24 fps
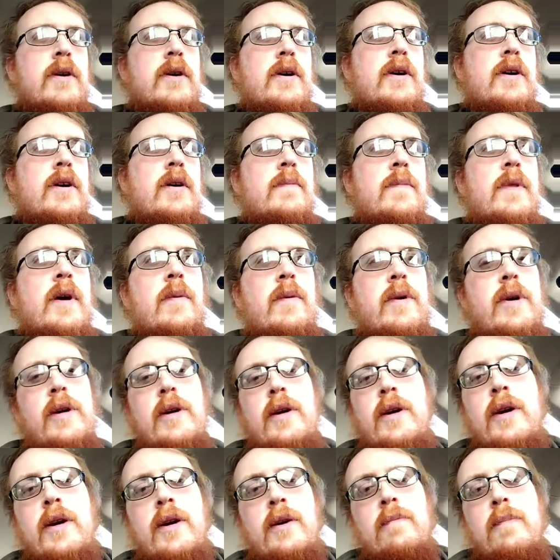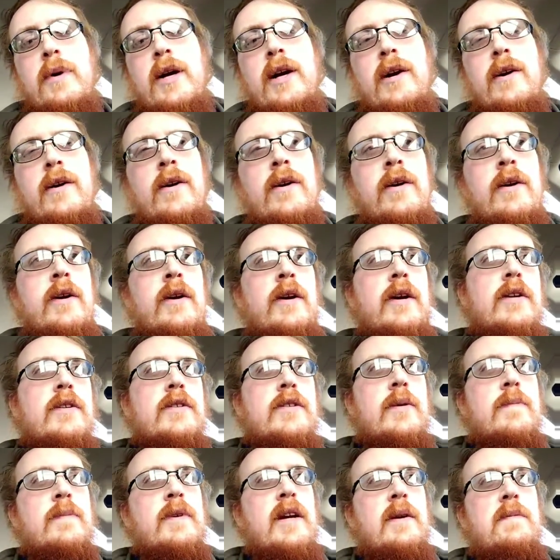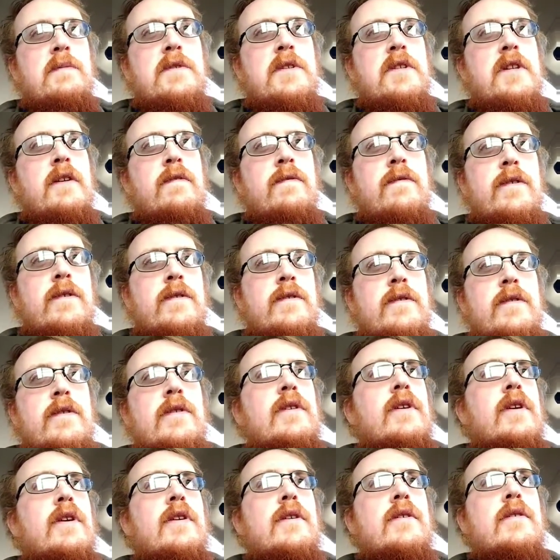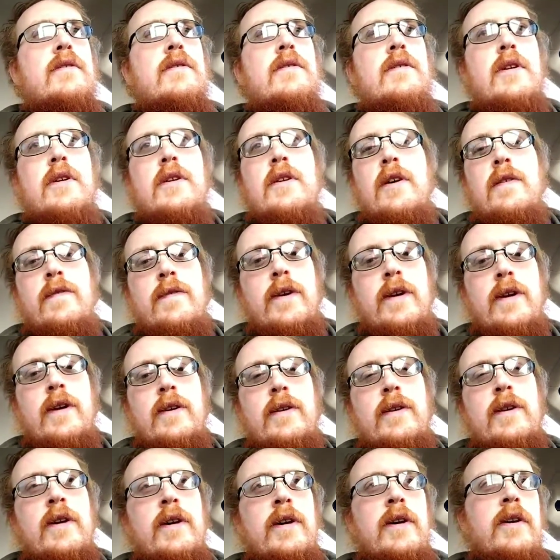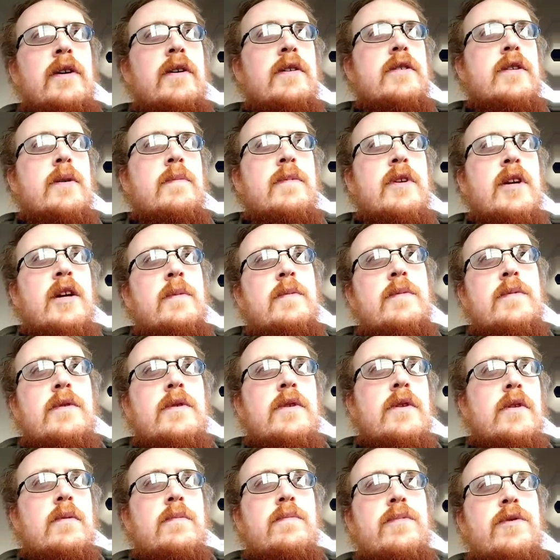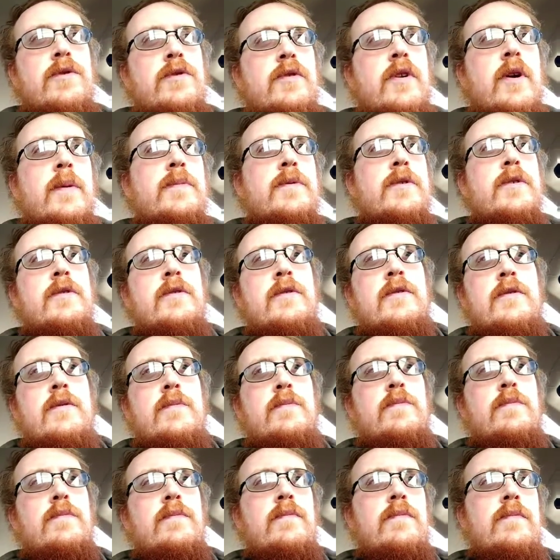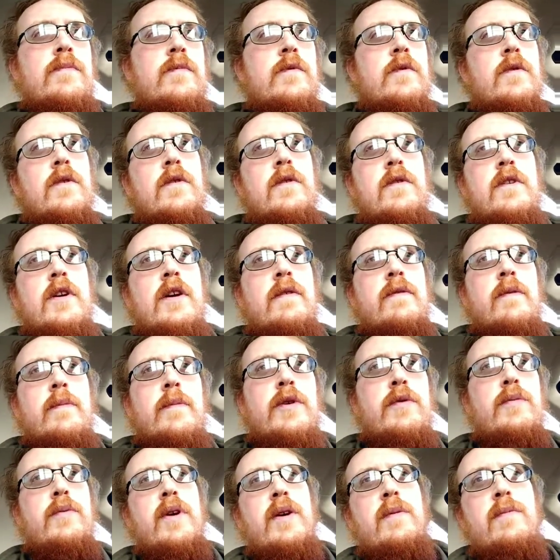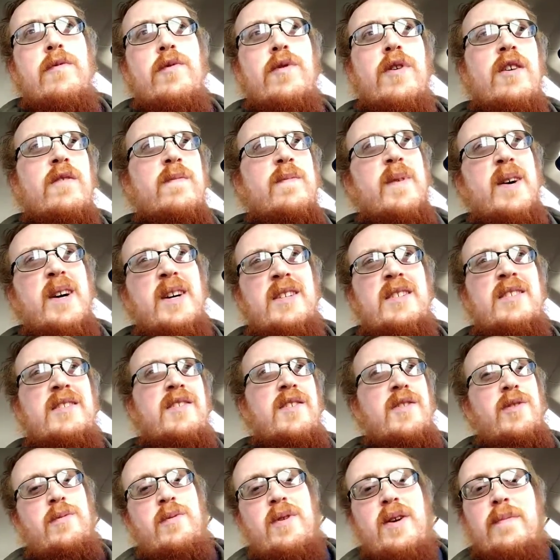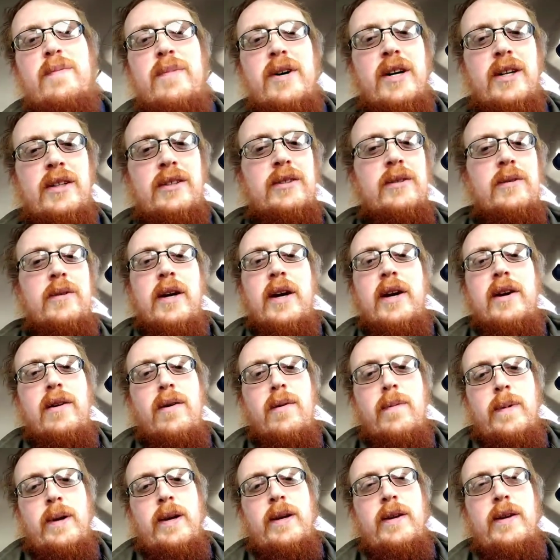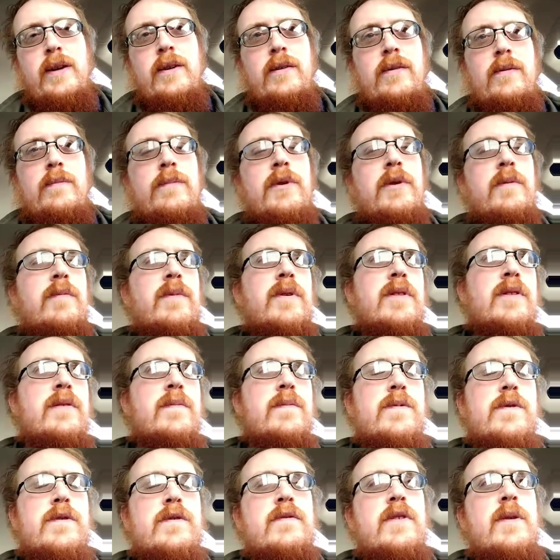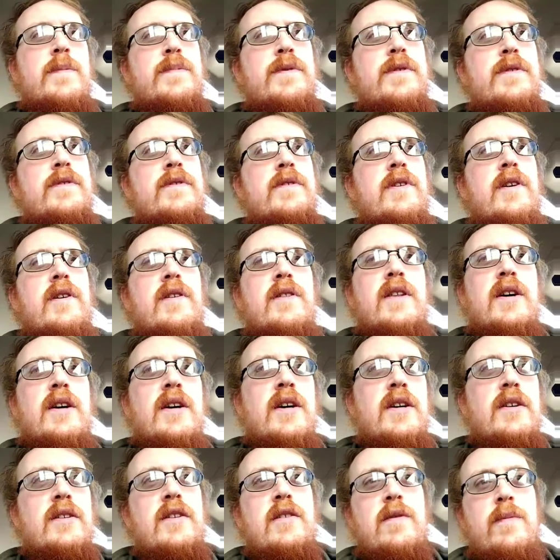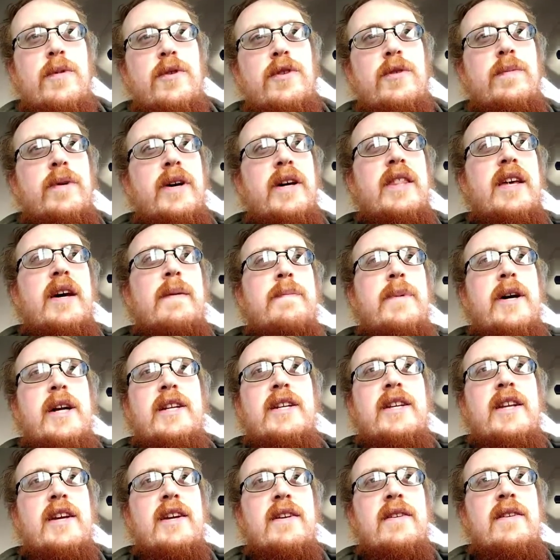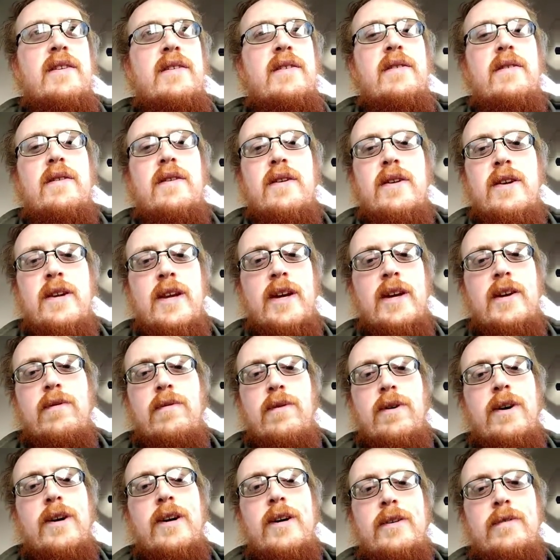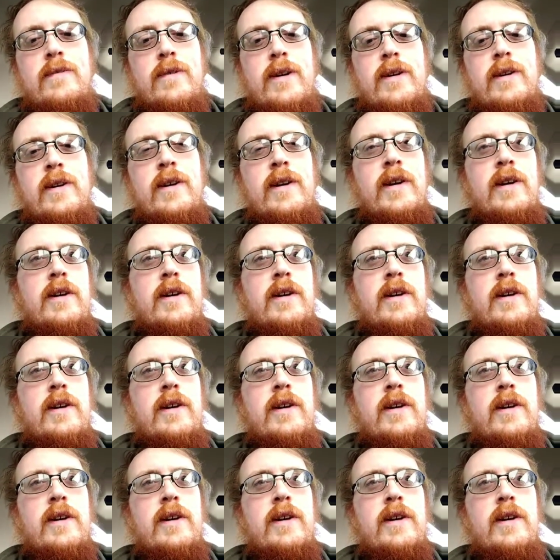That way you can compare. And sometimes the difference is significant. Sometimes, prescriptions differ between $12 to $3. Okay, no big deal. But when the prescriptions are in the hunt, multiply that by 10 or 100,